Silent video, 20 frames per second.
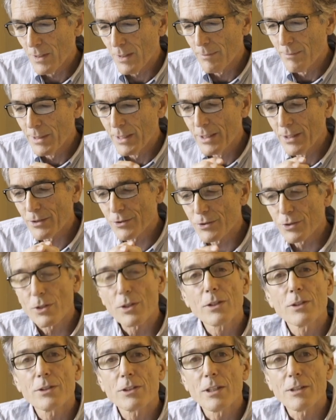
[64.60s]
A media
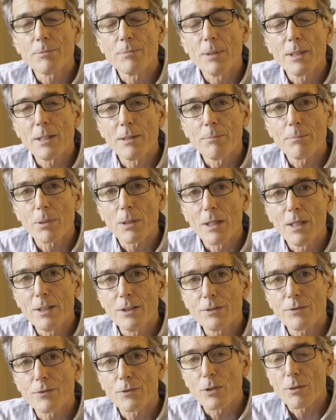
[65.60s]
circus has been in
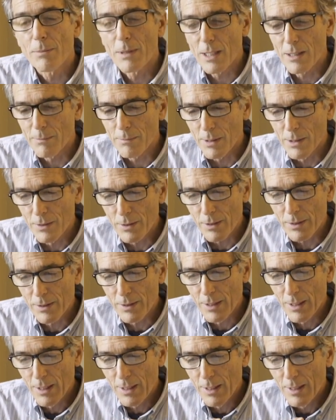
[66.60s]
place for about a month,
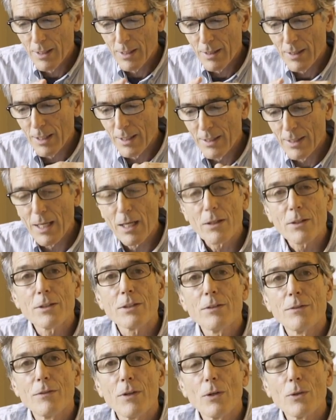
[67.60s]
and now
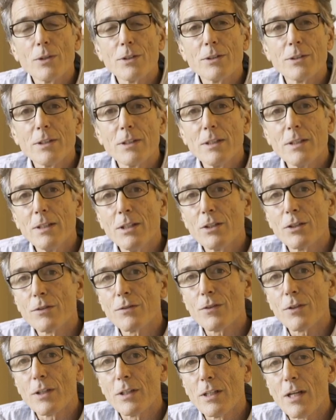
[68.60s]
that the vote is near
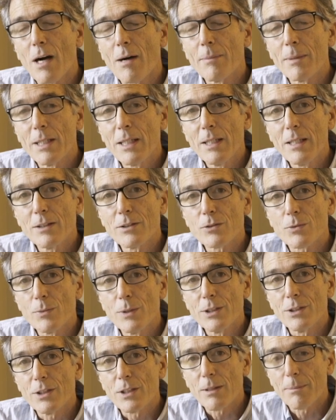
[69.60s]
for the nominee, it's
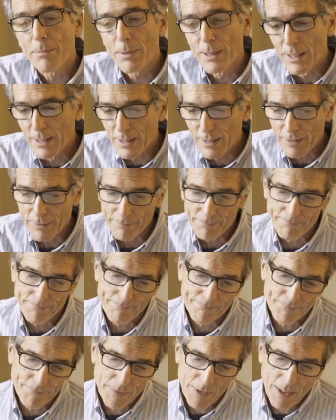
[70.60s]
reaching a peak.
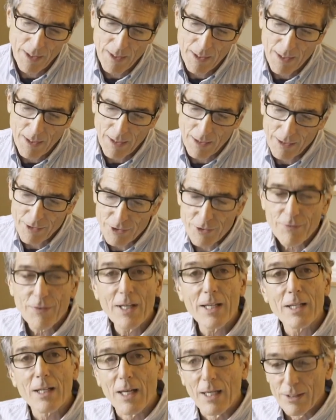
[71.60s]
A list of
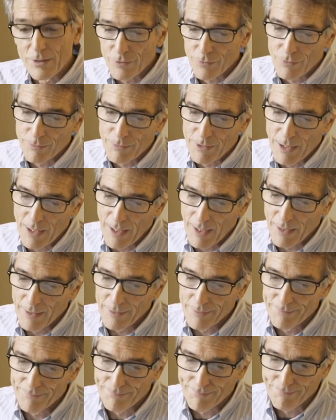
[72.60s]
headlines from today.